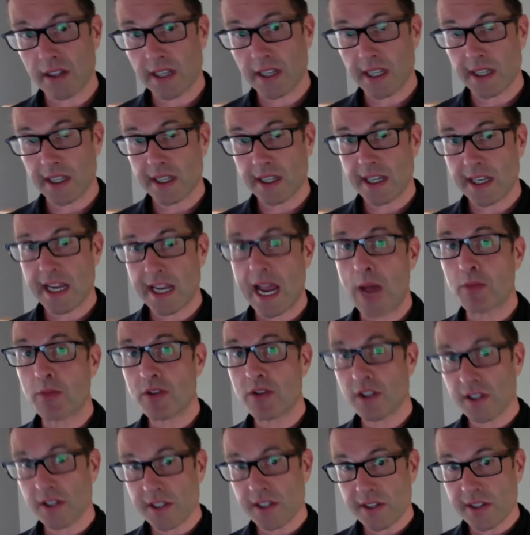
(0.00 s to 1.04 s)
It
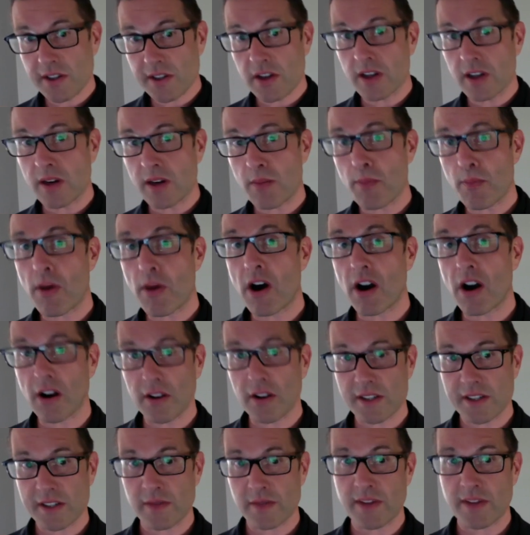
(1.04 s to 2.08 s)
captures certain
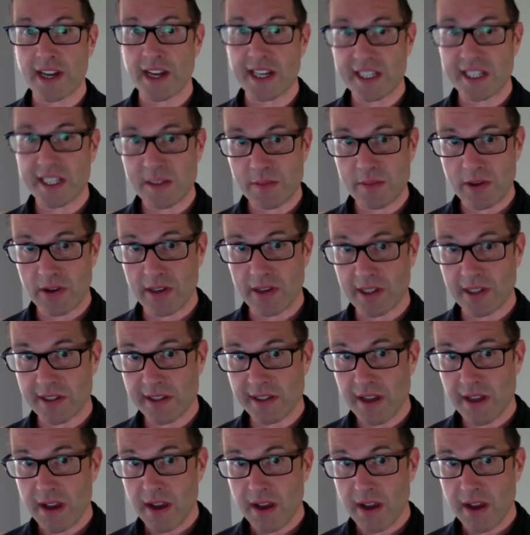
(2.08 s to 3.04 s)
parts of that experience